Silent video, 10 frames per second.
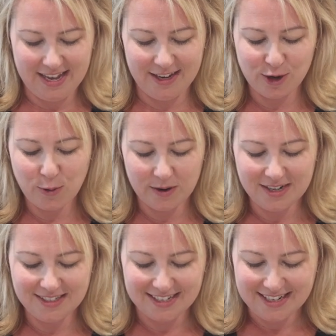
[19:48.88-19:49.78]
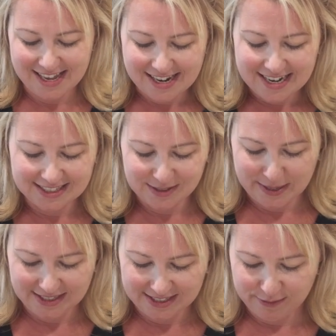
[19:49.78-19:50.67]
And corn is an
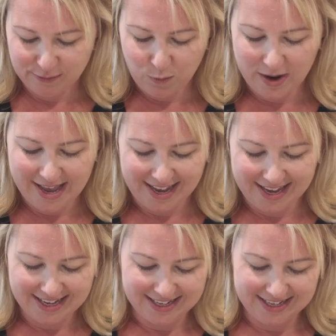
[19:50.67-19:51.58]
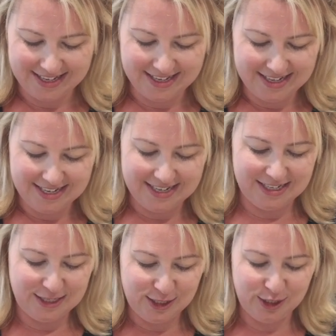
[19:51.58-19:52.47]
inexpensive way
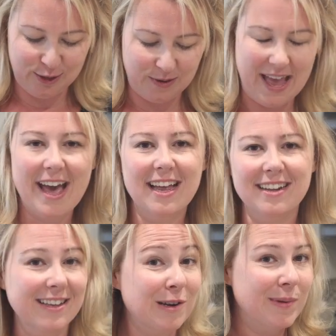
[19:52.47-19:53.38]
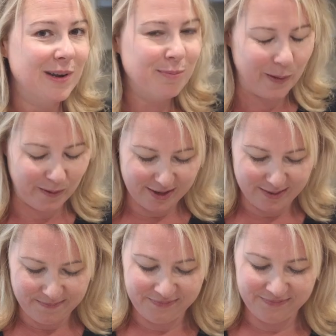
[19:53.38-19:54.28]
to add a little bit of bulk.
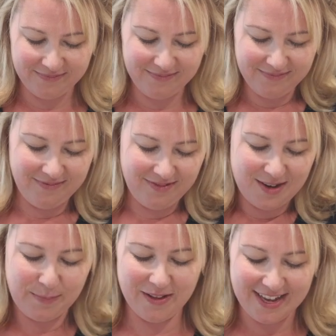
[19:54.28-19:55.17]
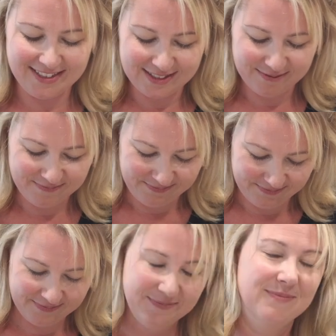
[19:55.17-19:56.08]
Plus,
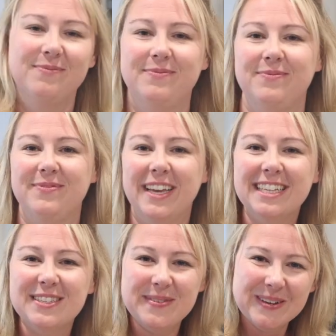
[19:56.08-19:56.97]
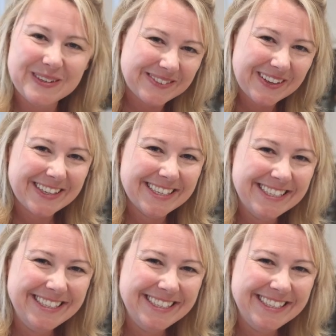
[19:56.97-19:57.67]
it's beautiful.